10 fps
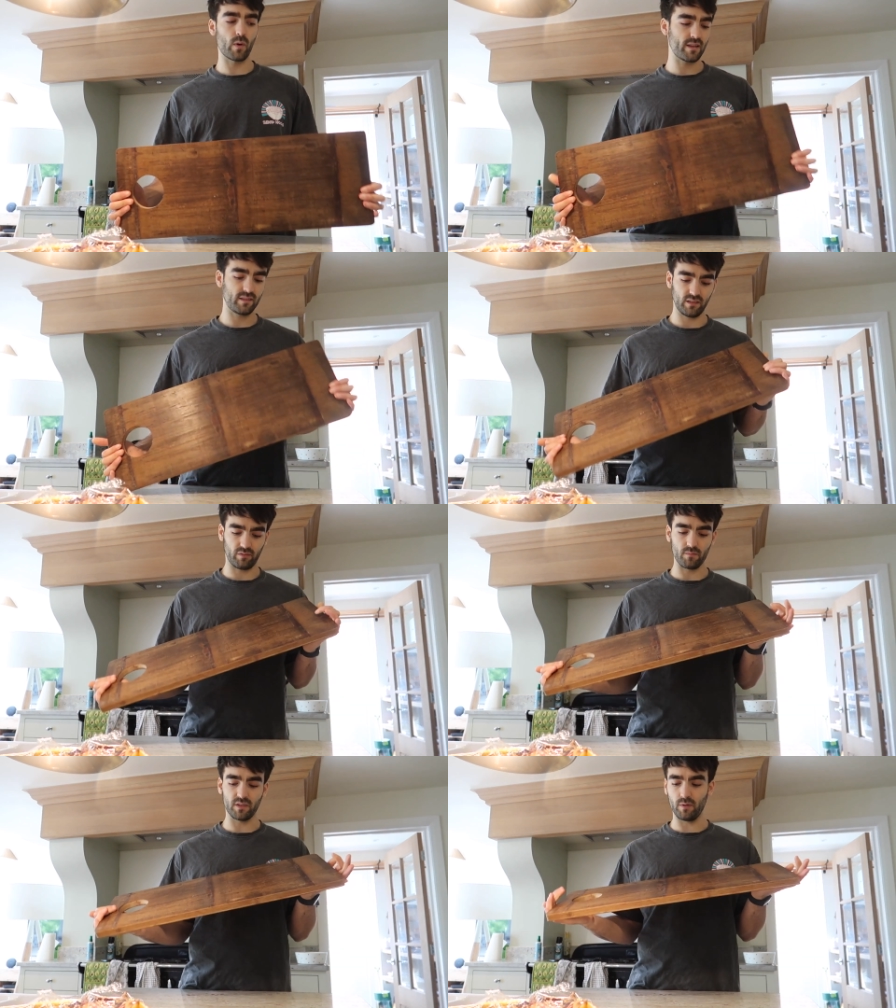where this is
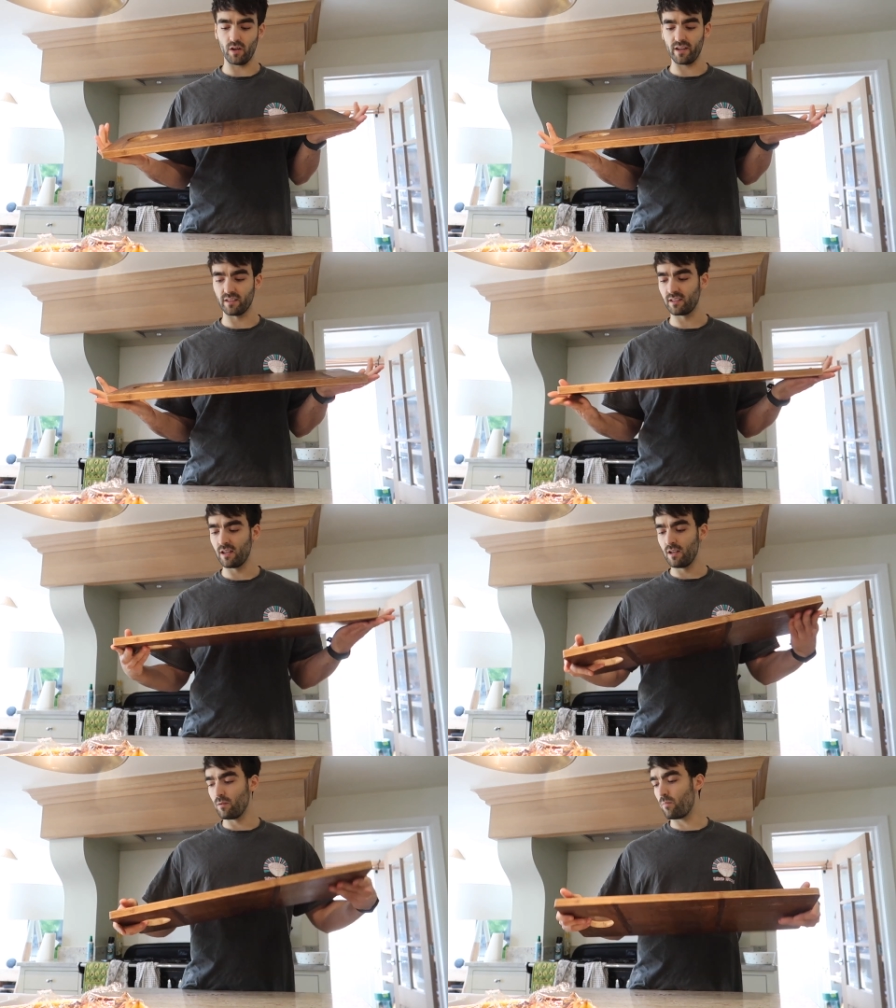from, to be honest,
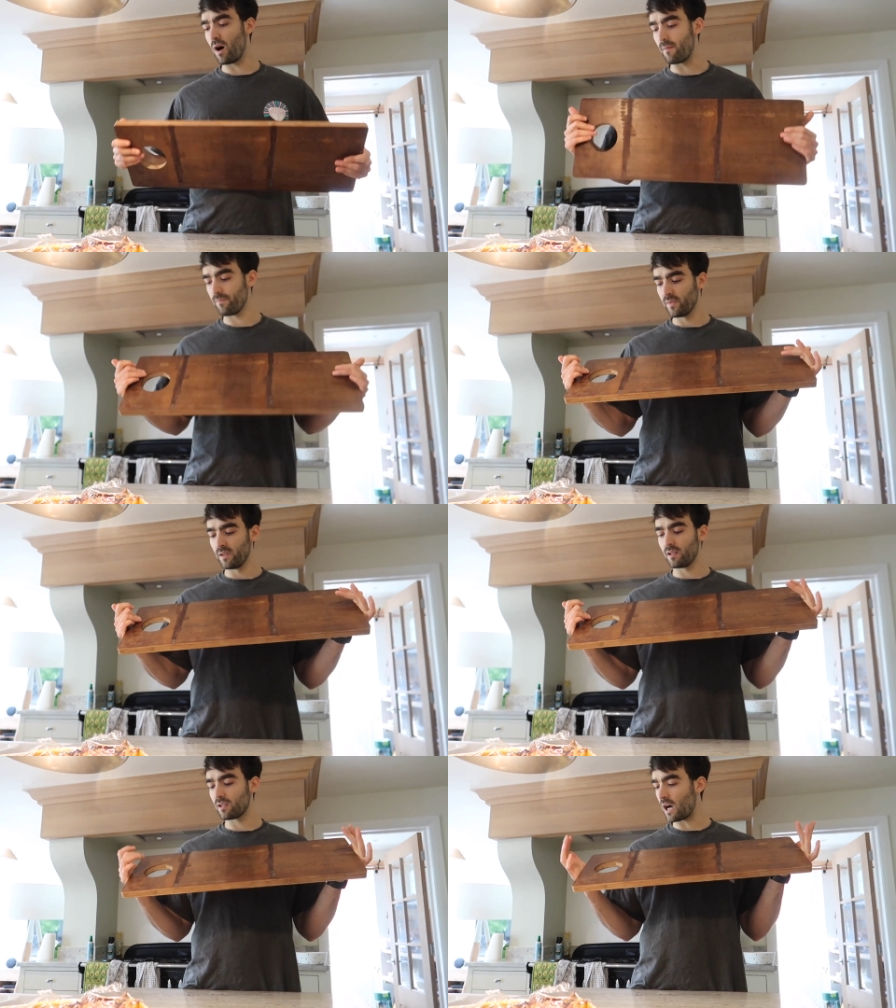but
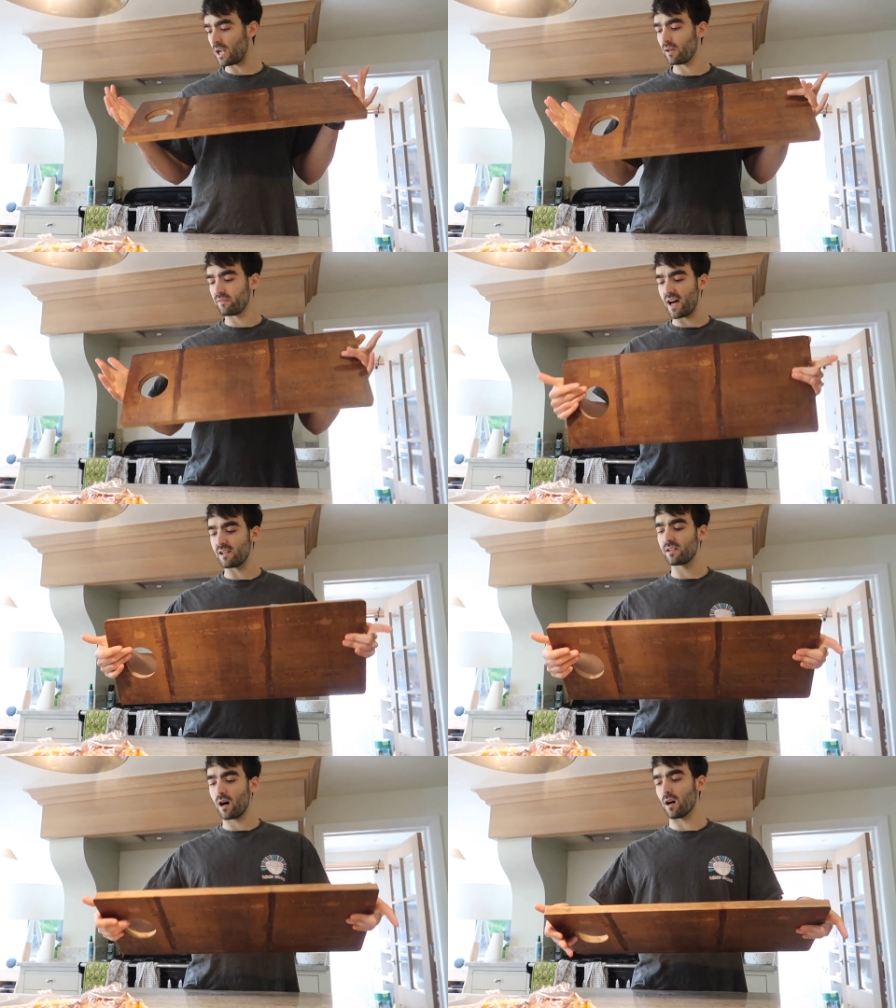I love
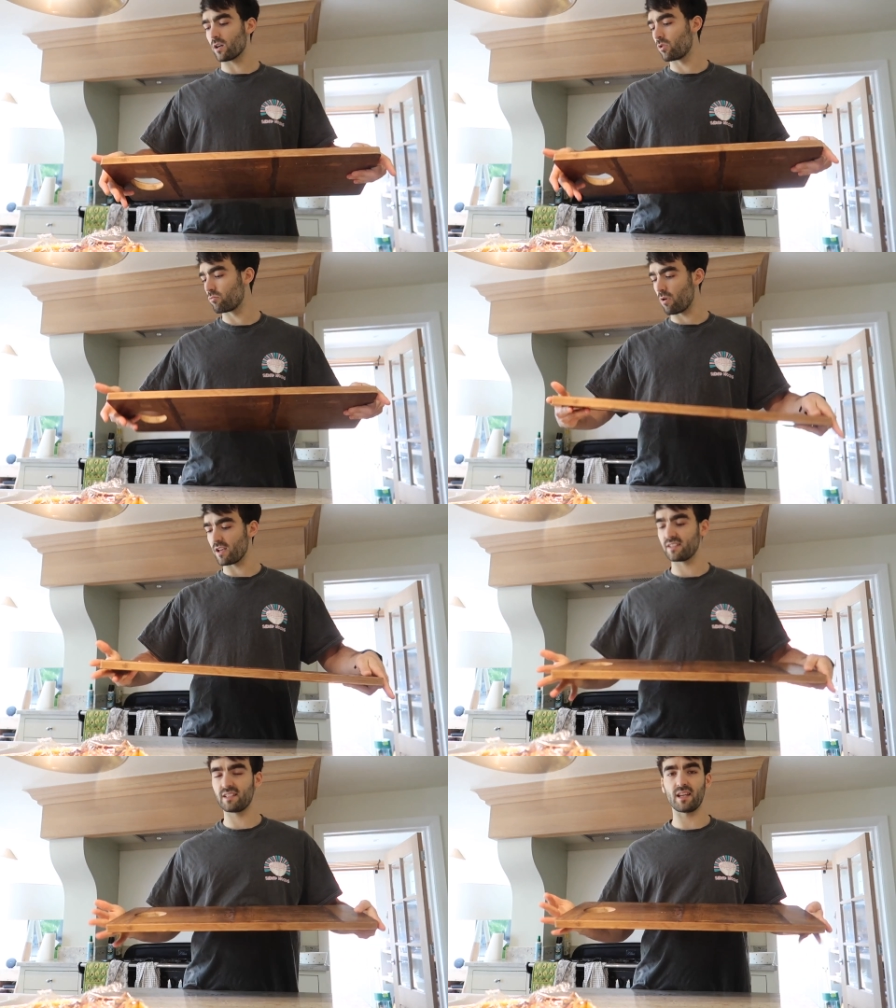that dark,
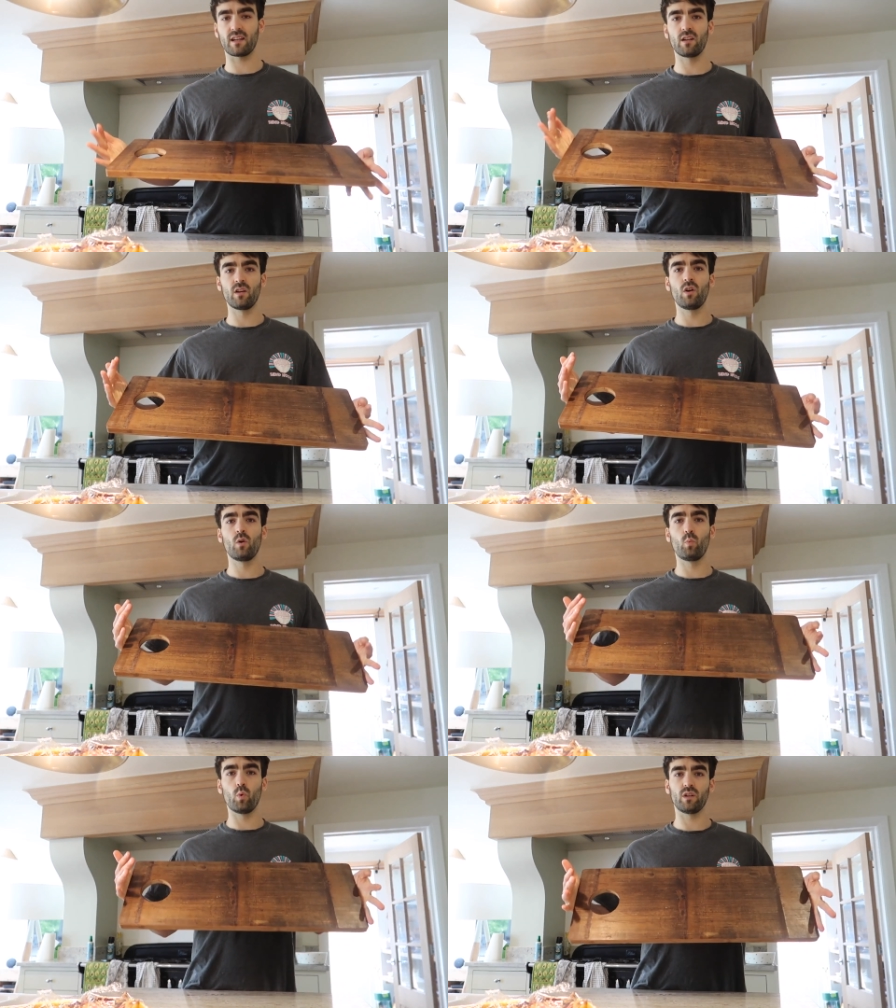rustic
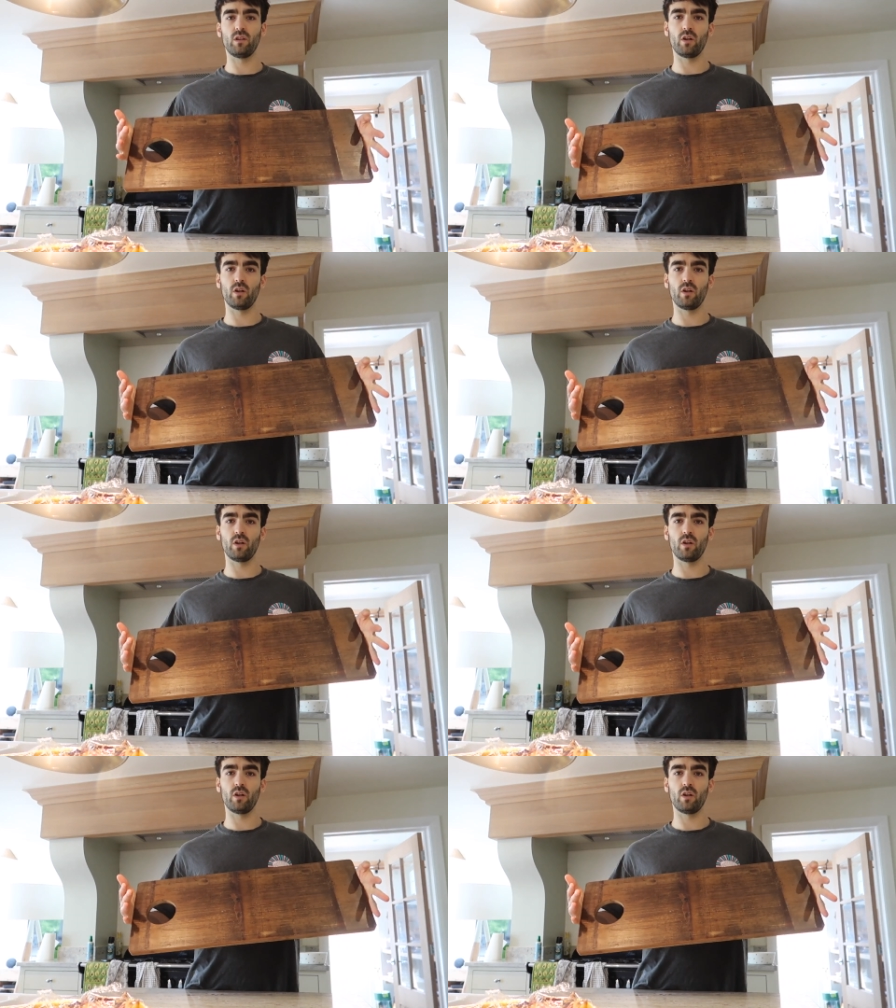wood